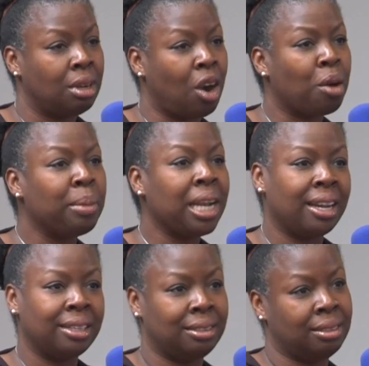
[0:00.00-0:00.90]

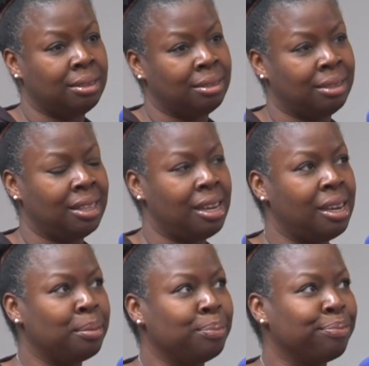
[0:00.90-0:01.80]
harmonize
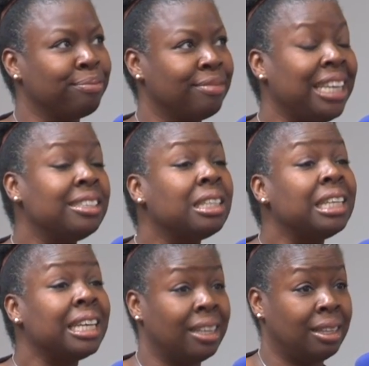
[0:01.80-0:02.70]

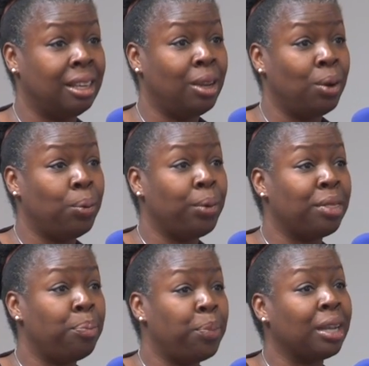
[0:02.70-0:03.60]
easily
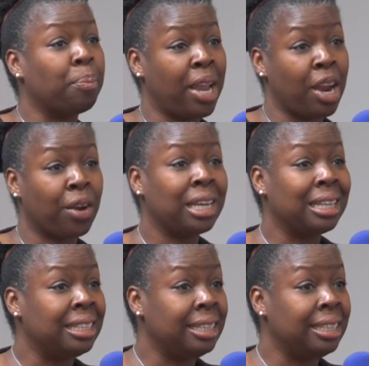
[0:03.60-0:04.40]
with being a parent, at